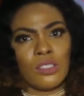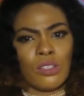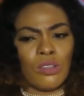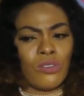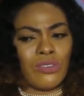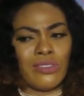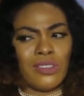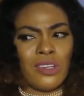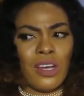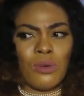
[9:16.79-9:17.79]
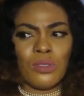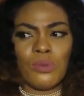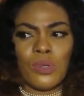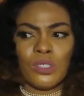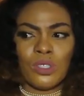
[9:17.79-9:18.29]
So I
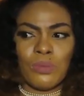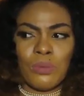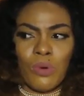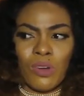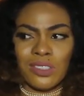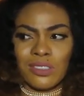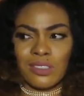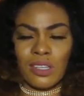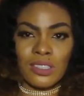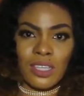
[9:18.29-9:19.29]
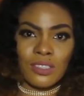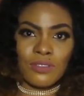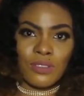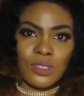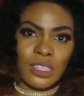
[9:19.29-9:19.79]
wouldn't want to be more
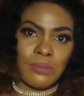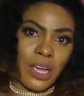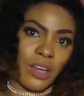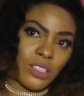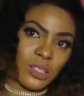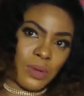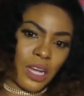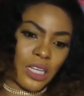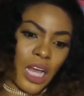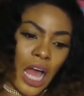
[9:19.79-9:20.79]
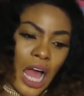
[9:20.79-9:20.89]
successful than my husband.